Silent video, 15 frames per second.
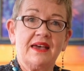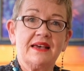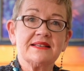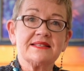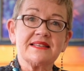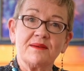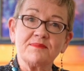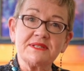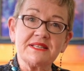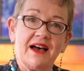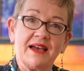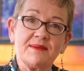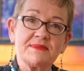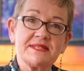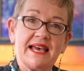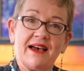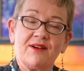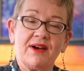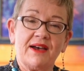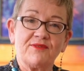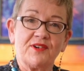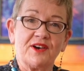Sometimes,
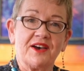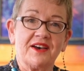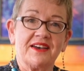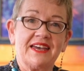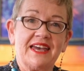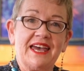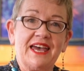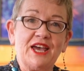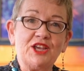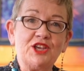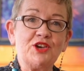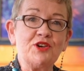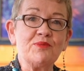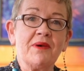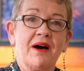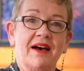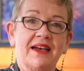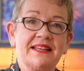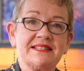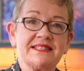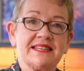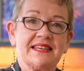however, you
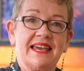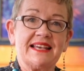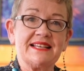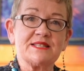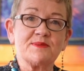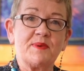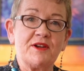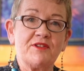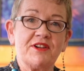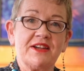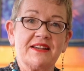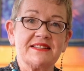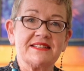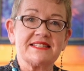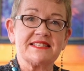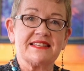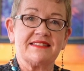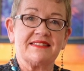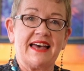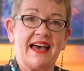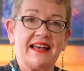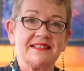might experience
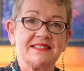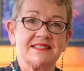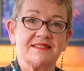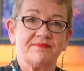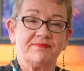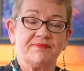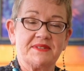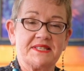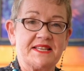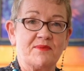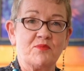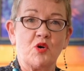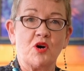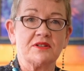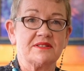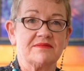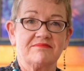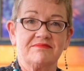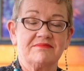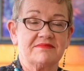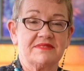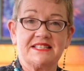that somewhat
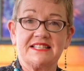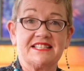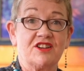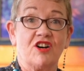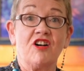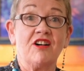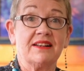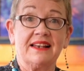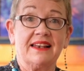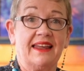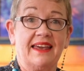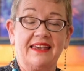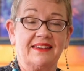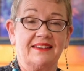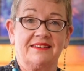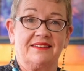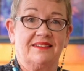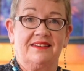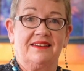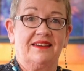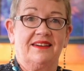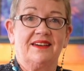startling
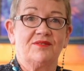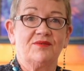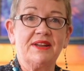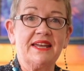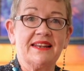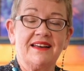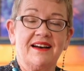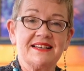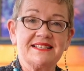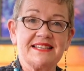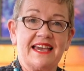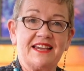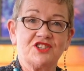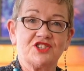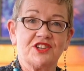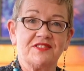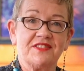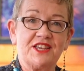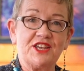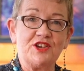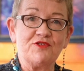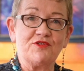realization
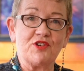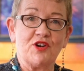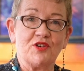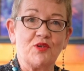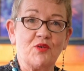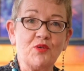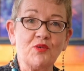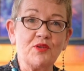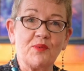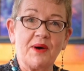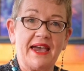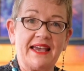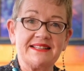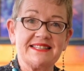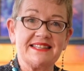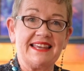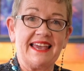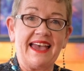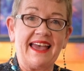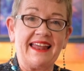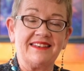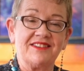that you've got all the way to the
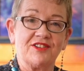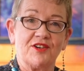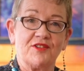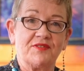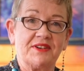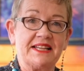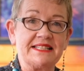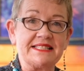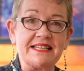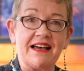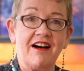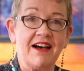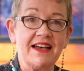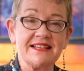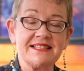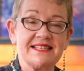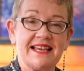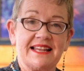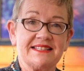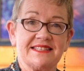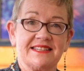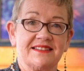end of an entire
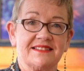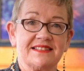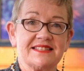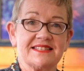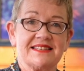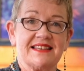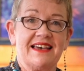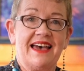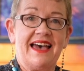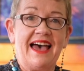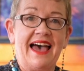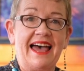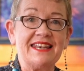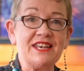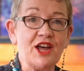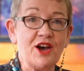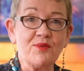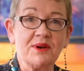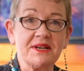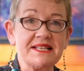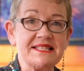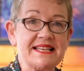sentence and no
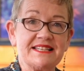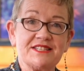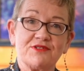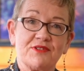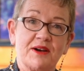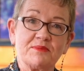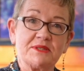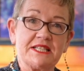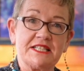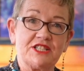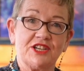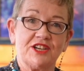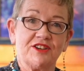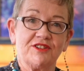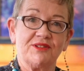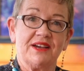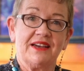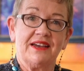one has interrupted you